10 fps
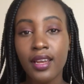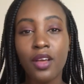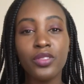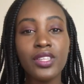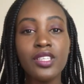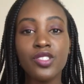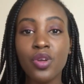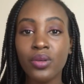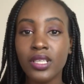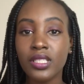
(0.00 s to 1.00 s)
Now, these
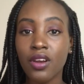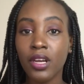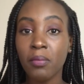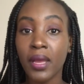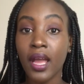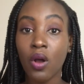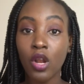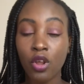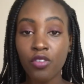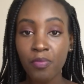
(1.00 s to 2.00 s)
don't necessarily pay out a
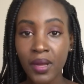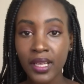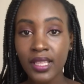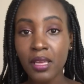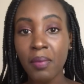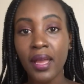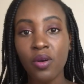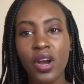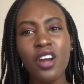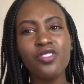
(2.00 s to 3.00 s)
lot of money. They pay out
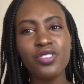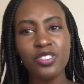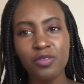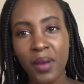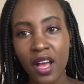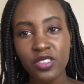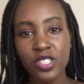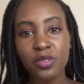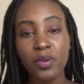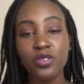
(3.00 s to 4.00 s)
hundreds of pounds
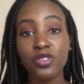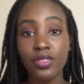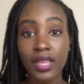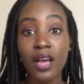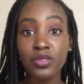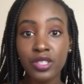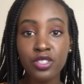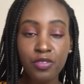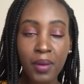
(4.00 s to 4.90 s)
as opposed to thousands of